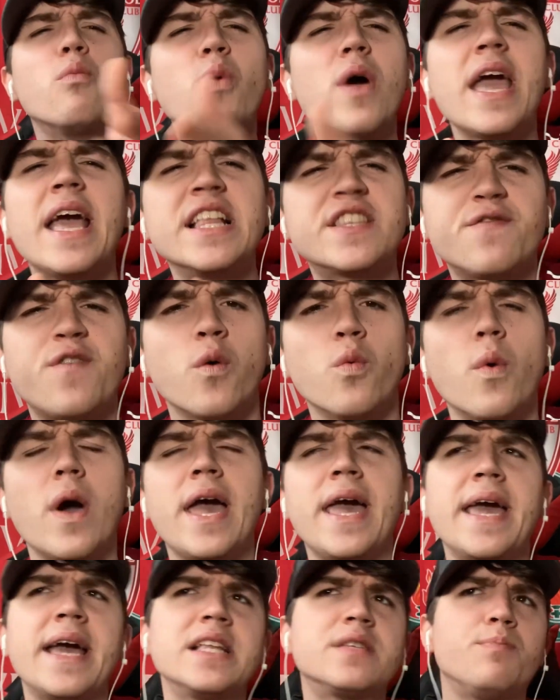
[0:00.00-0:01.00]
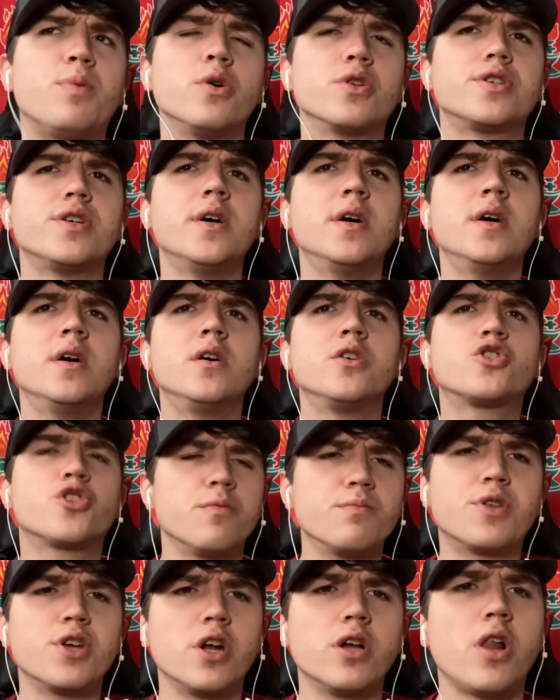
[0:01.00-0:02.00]
word for word, but
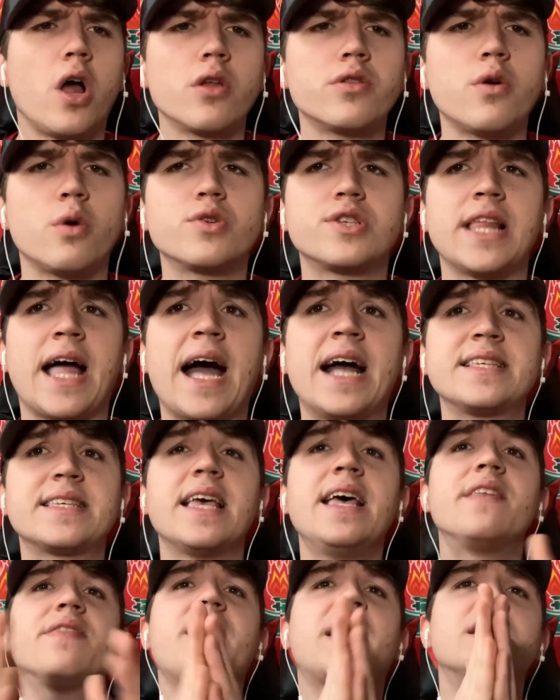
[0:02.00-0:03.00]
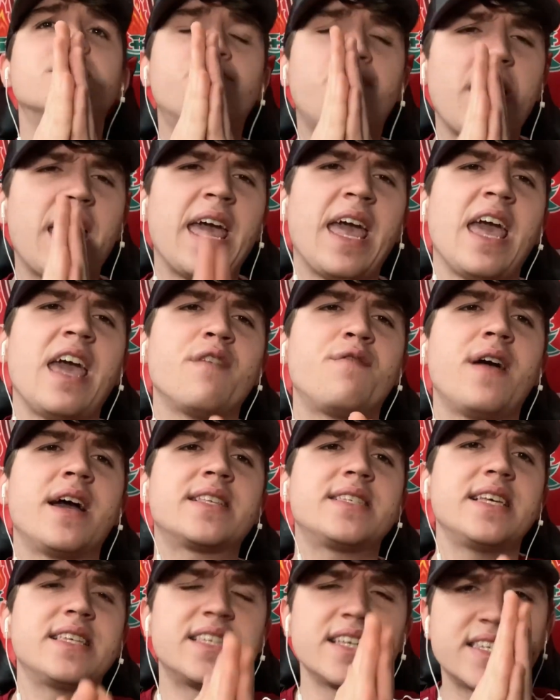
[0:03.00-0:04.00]
something along those lines, that is
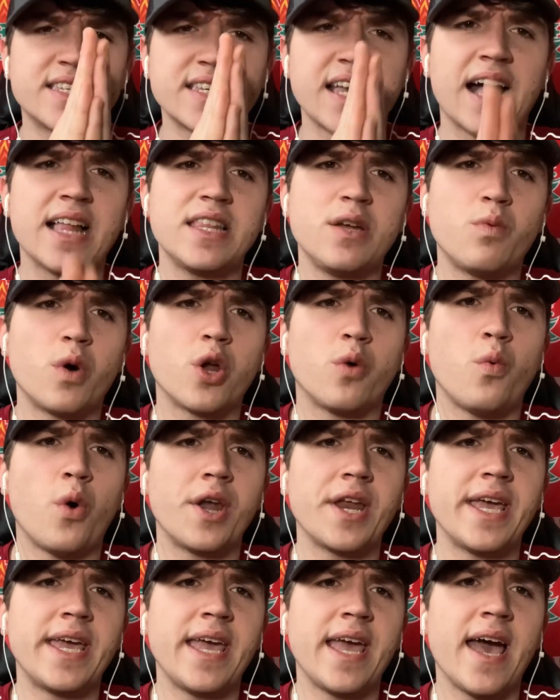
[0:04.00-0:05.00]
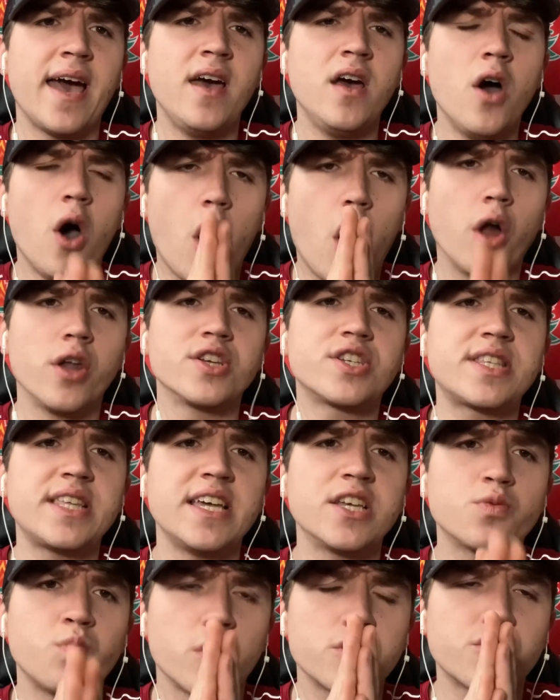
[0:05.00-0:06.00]
perfect. It's exactly what I want to hear. Honesty
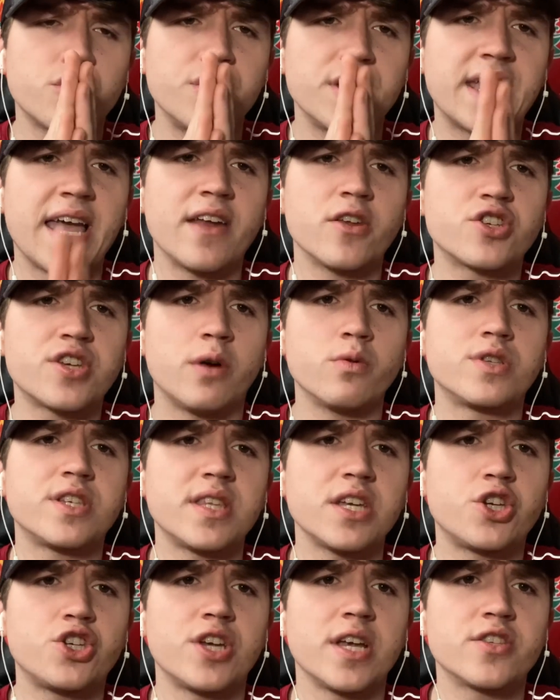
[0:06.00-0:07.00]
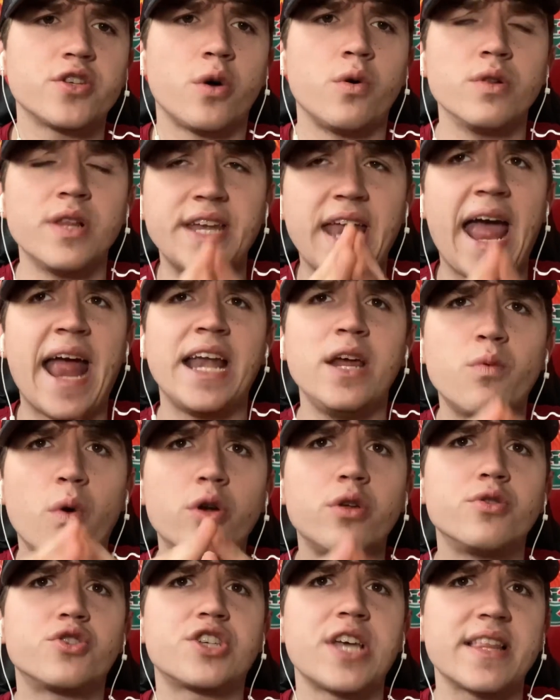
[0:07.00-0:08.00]
is what's going to get us out of this shithole. And anyone
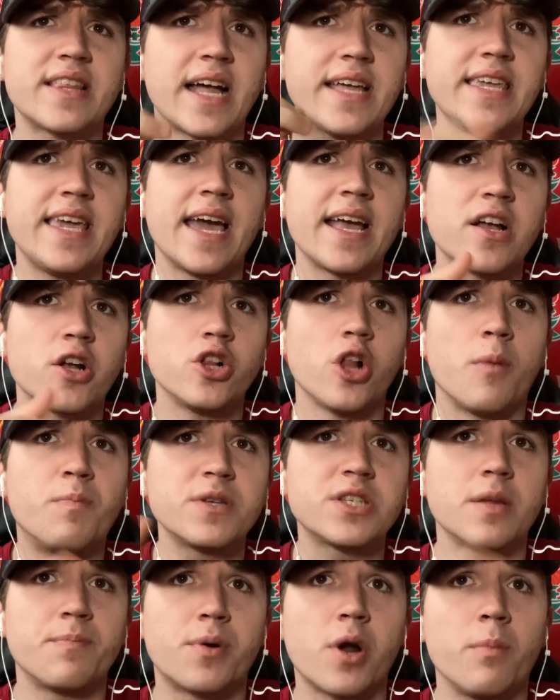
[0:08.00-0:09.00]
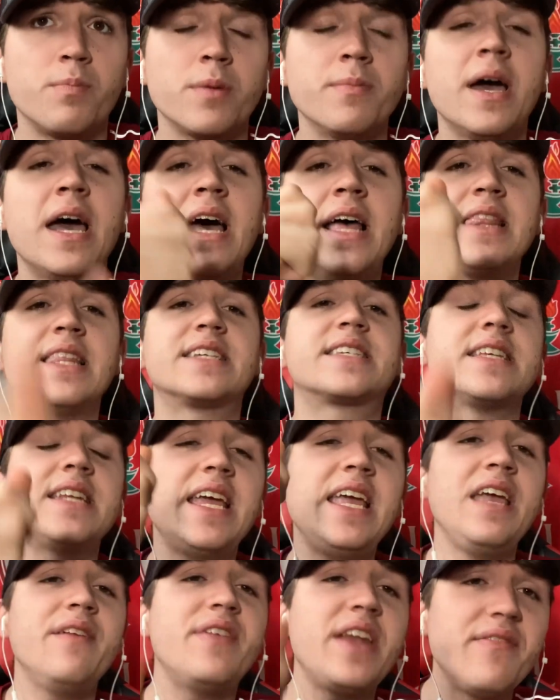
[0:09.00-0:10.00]
who said that Jurgen Klopp is the problem, listen,
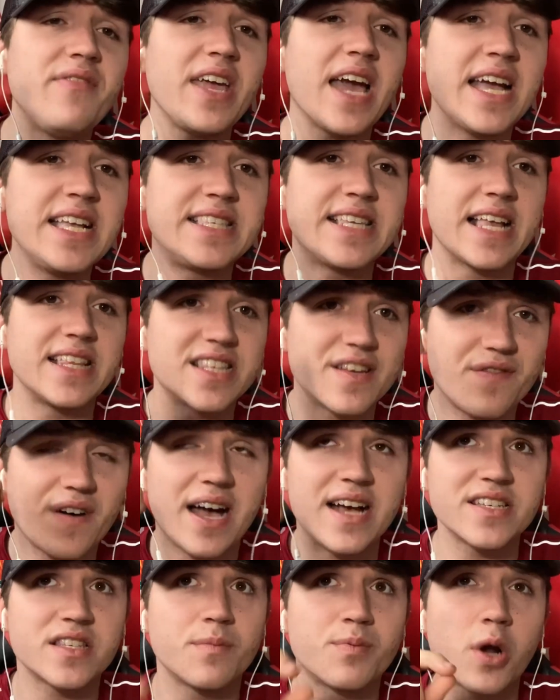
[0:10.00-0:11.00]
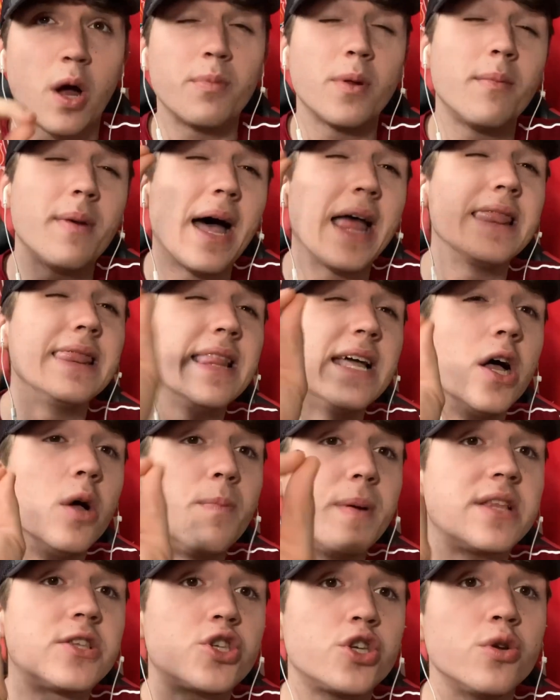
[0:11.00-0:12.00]
even if he identifies the problem a little
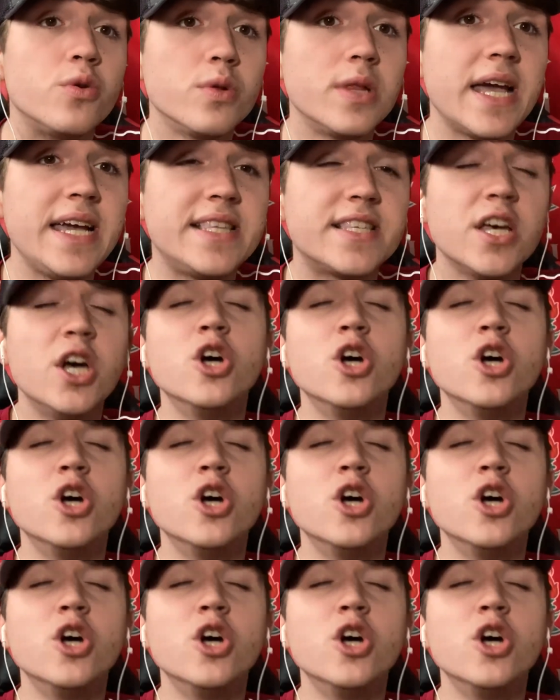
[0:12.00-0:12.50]
bit too late,